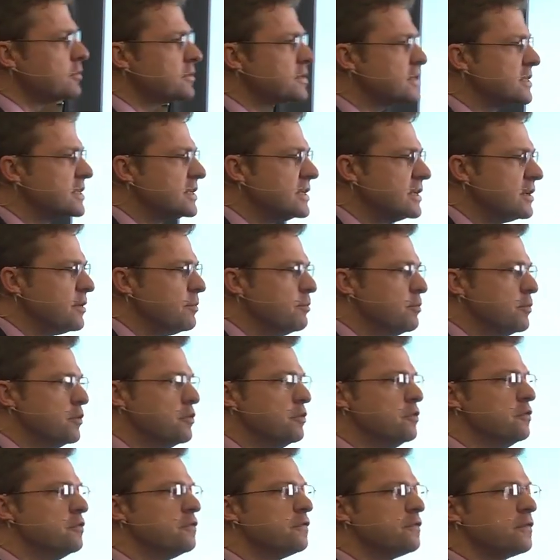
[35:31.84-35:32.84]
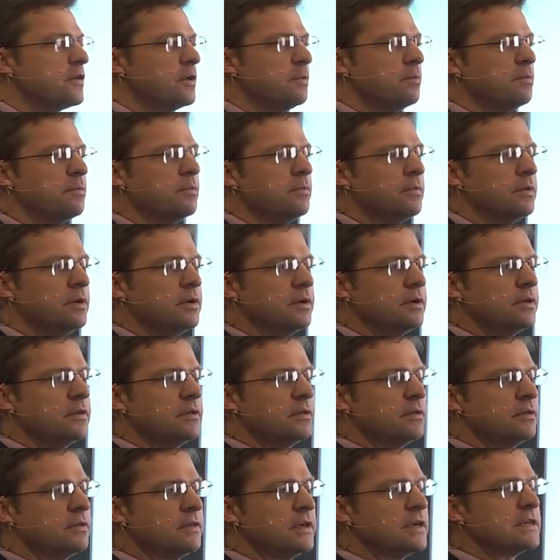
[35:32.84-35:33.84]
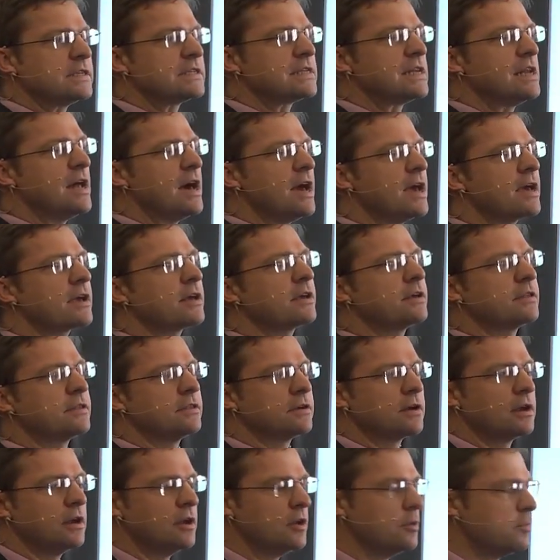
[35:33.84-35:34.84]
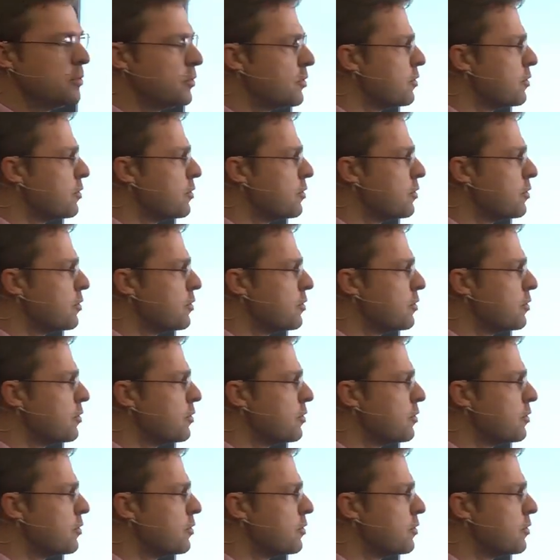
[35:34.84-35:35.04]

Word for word: will see a move from things like the Global